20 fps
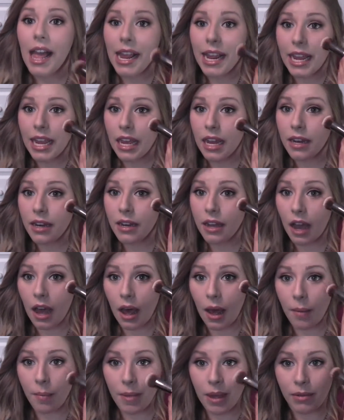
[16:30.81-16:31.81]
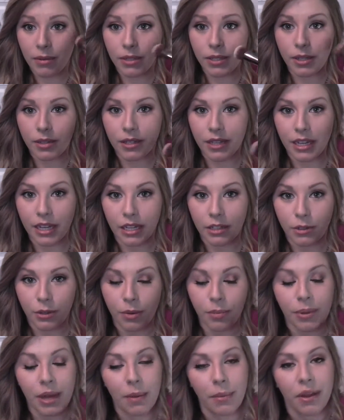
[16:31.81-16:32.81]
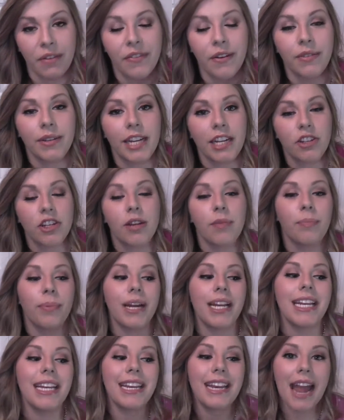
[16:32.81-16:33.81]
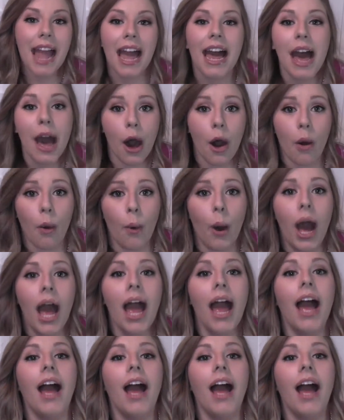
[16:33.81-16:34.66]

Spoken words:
And I was using it to apply my foundation, but now